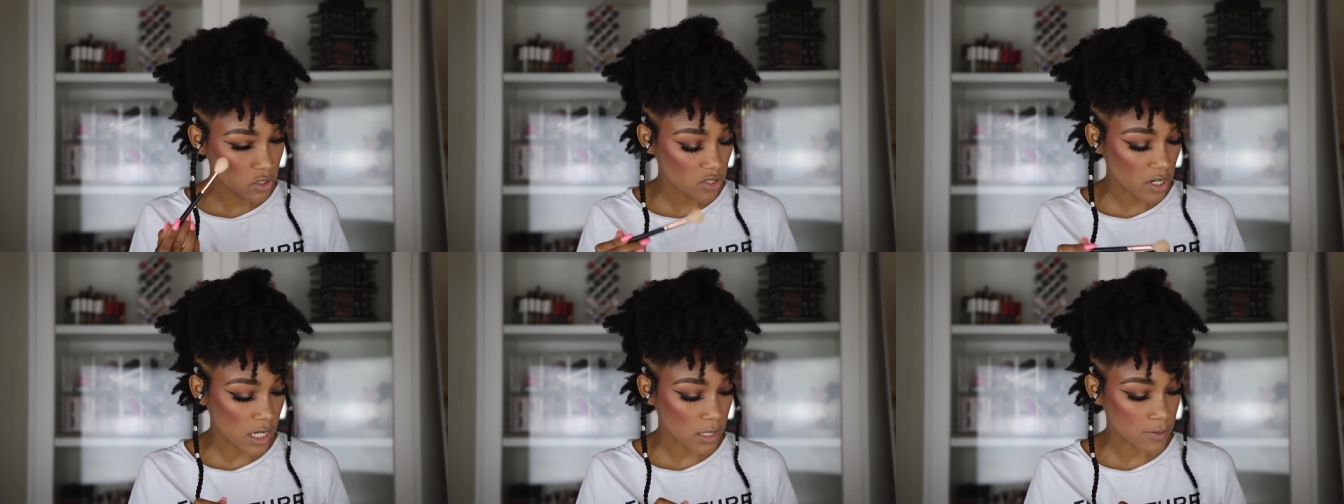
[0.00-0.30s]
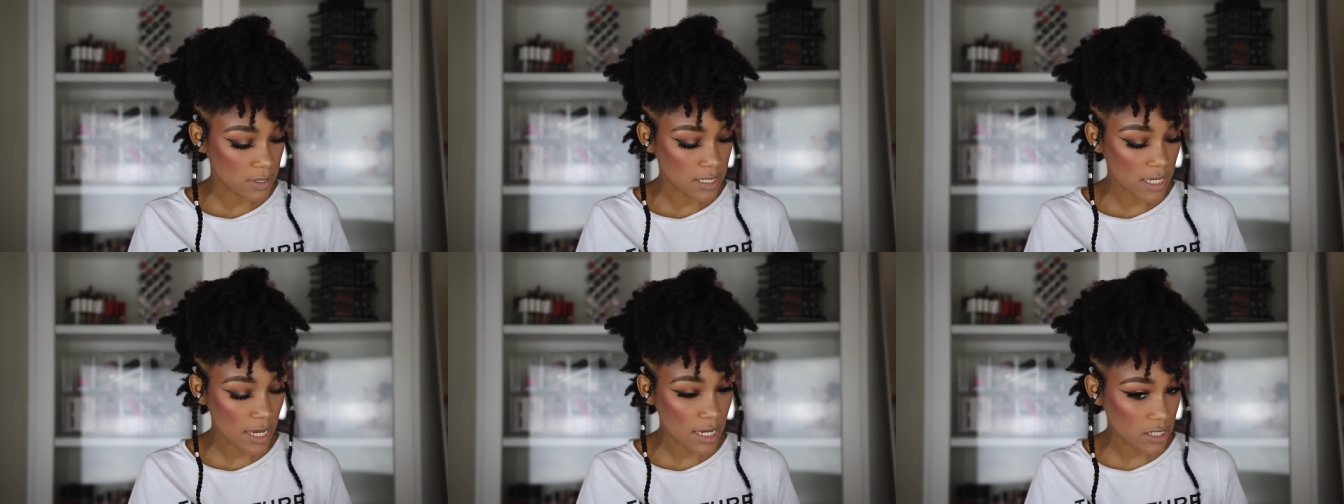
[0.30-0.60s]

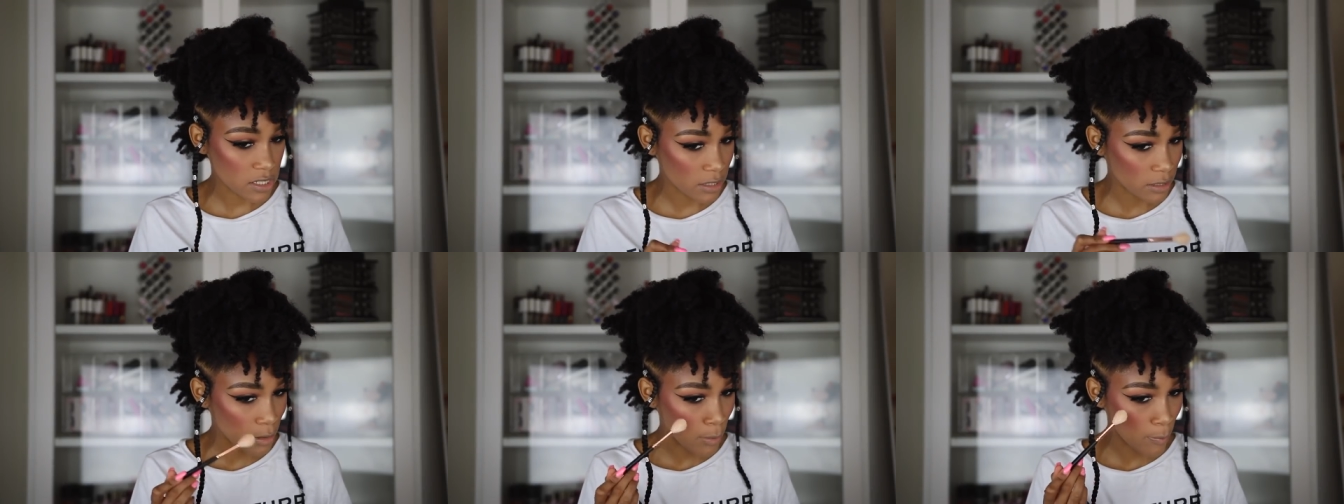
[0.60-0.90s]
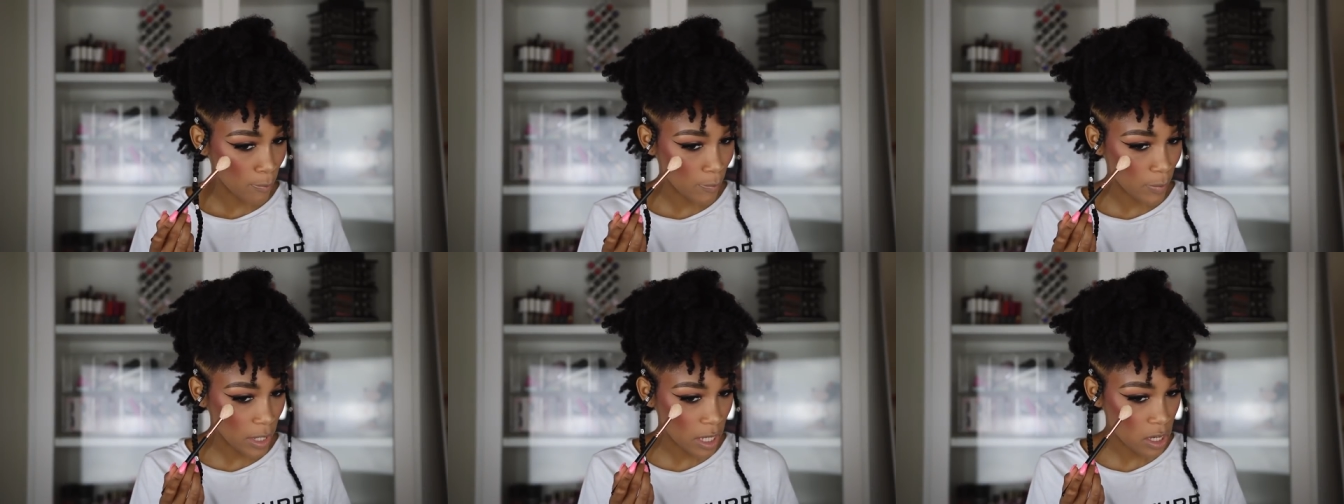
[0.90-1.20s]
transportation
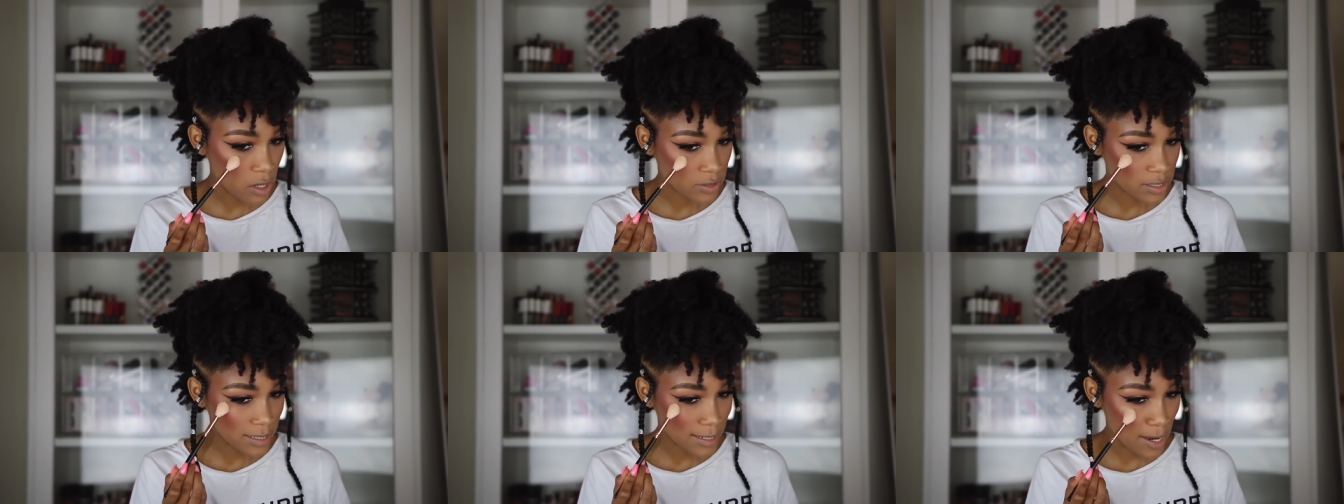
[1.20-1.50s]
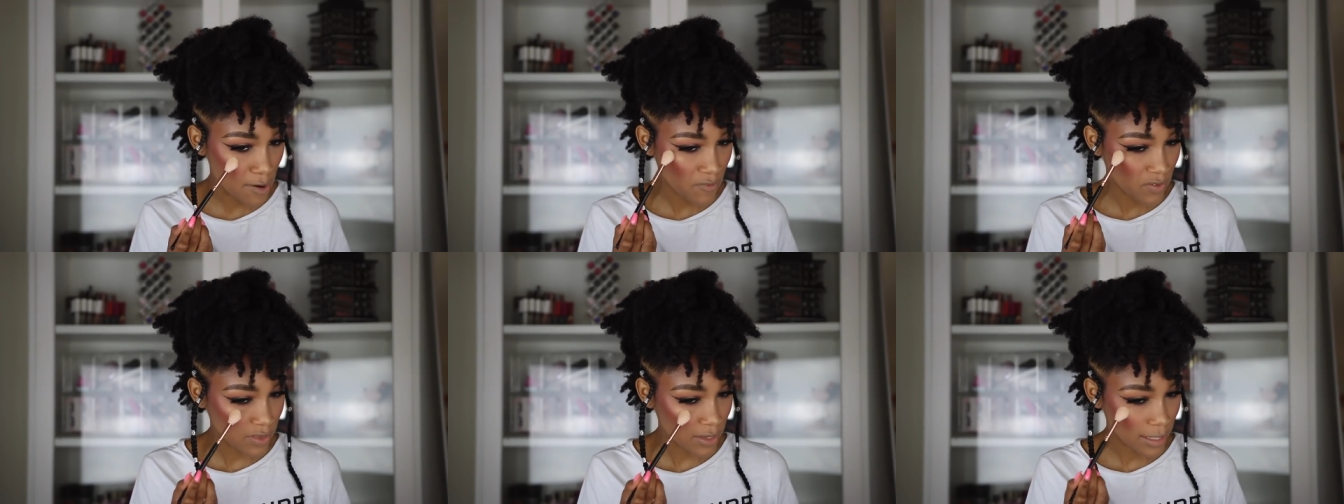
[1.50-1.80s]
and bills and
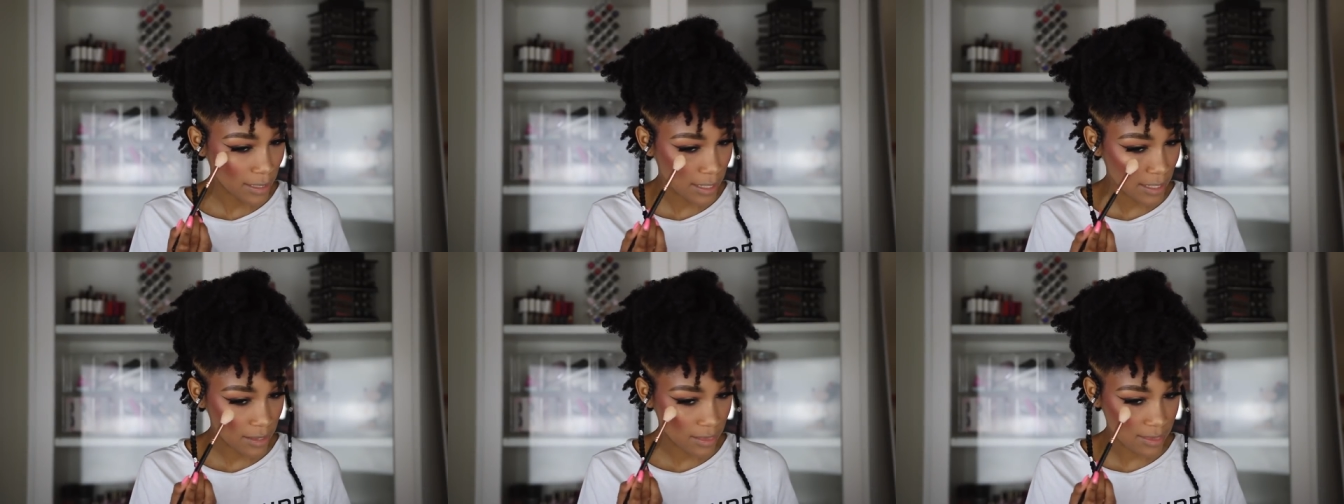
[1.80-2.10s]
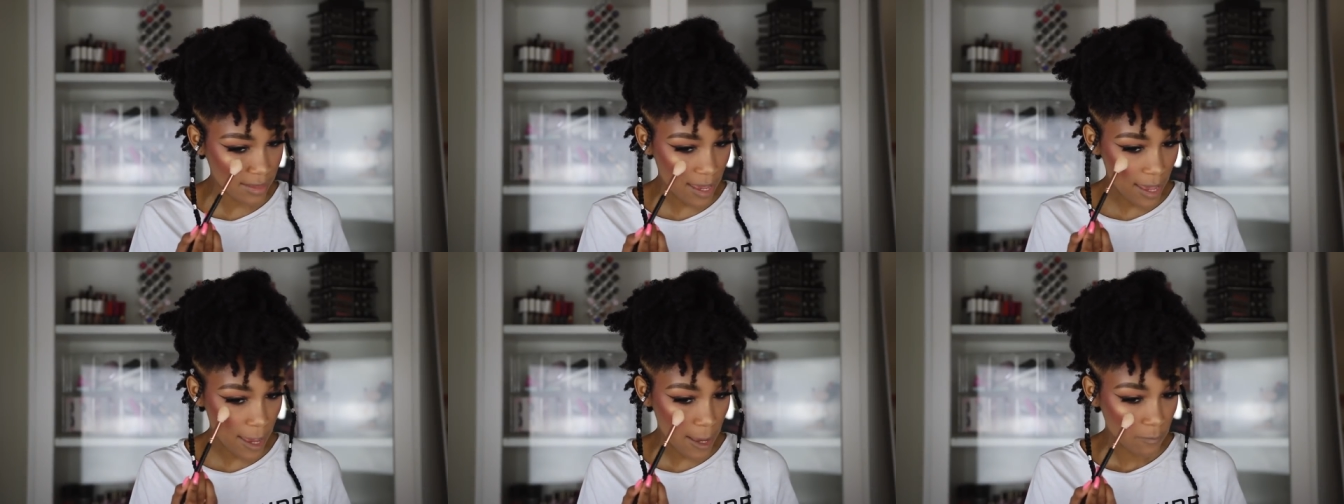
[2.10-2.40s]
everything like
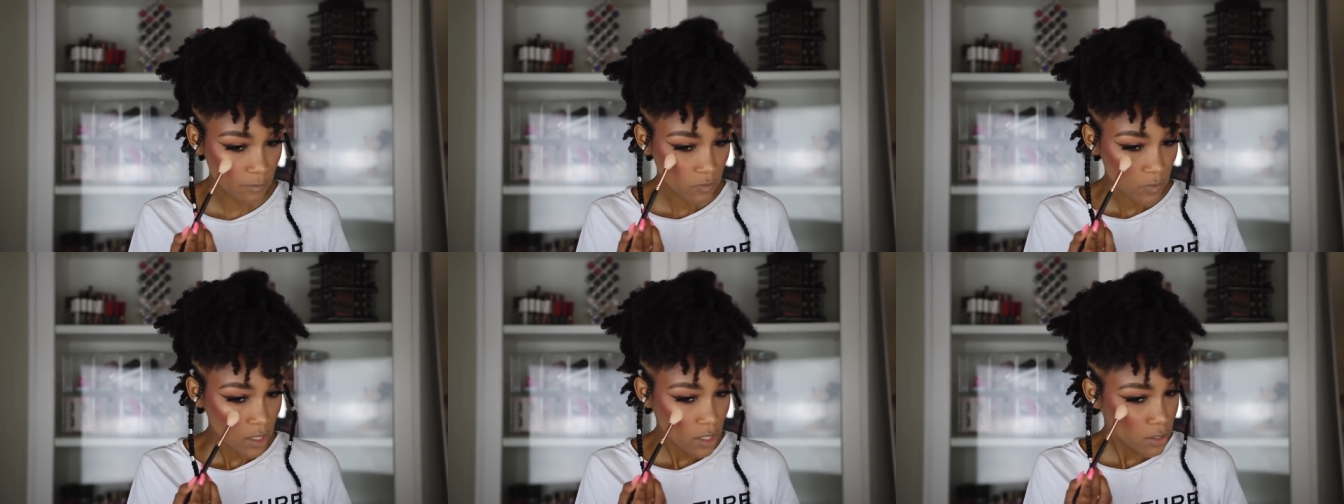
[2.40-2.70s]
that